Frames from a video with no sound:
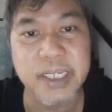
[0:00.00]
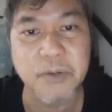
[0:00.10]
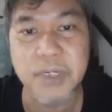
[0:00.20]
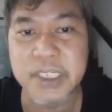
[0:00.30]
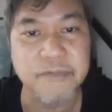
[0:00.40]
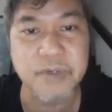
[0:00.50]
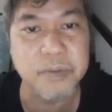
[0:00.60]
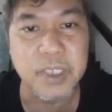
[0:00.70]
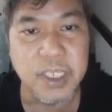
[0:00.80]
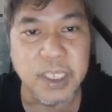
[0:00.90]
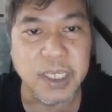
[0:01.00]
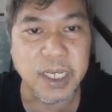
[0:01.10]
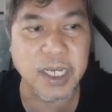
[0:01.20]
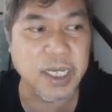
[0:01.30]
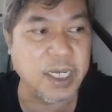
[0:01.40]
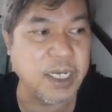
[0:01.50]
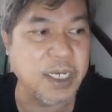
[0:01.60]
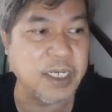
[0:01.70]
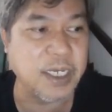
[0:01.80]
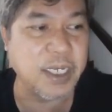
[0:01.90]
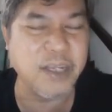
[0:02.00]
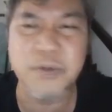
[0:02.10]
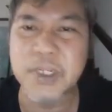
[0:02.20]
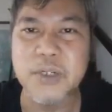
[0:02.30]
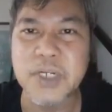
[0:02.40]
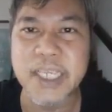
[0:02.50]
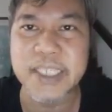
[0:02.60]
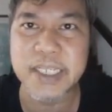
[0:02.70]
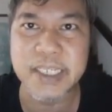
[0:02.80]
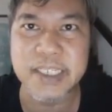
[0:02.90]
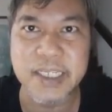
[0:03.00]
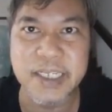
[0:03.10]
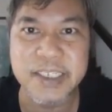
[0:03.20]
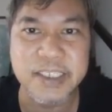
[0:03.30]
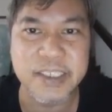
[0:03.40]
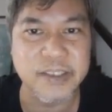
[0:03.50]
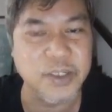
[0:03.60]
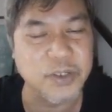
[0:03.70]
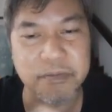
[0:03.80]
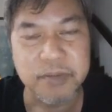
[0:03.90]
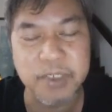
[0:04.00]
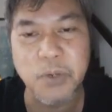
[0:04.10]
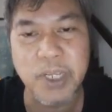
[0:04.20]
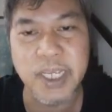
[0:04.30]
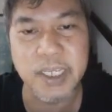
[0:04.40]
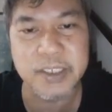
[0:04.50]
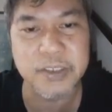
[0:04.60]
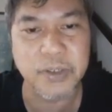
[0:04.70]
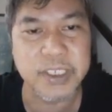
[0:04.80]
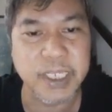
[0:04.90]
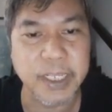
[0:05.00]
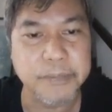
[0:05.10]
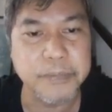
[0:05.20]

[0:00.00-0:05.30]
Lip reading: The one is even I really don't like that. Straight away lah. I just want to say that.